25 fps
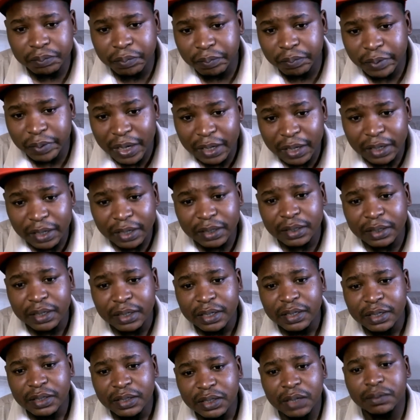black
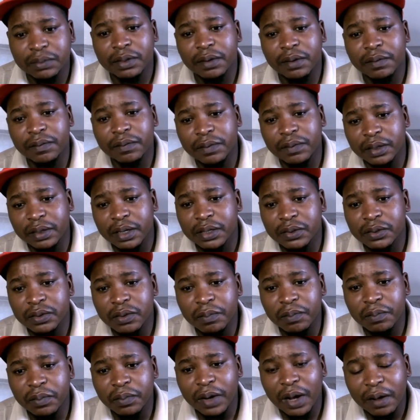South
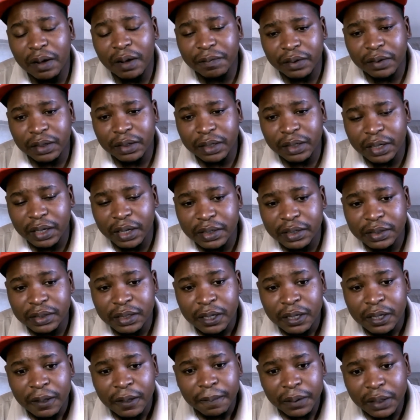Africans
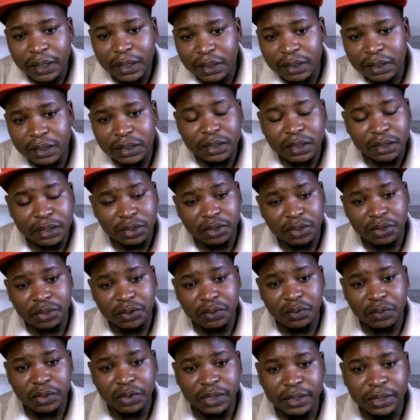in these
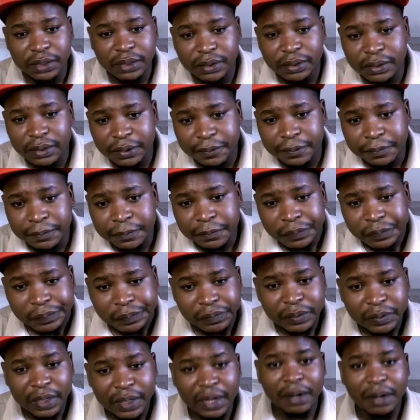institutions.
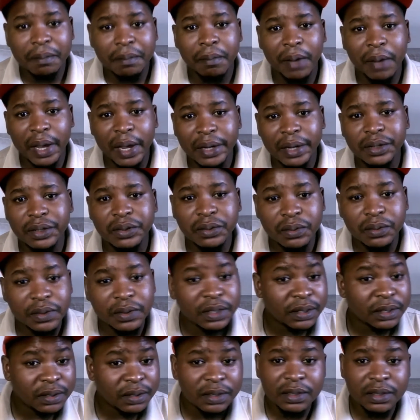And mind you,
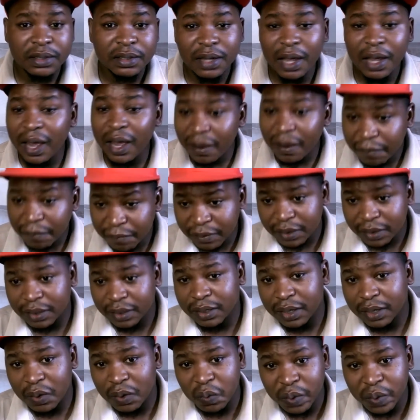this is
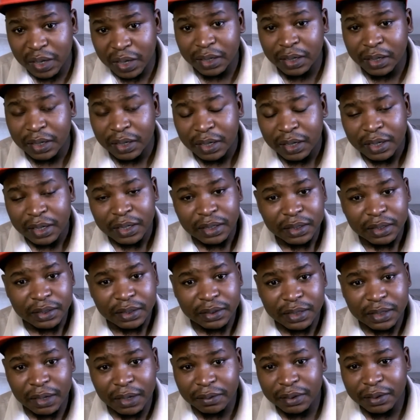Africa, where
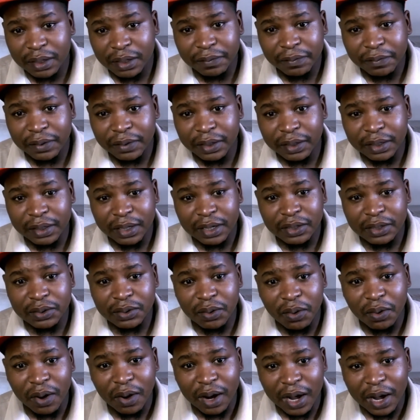South Africans
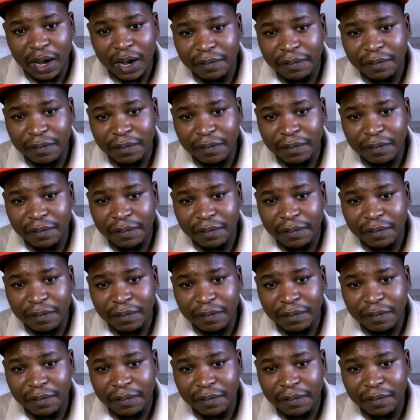or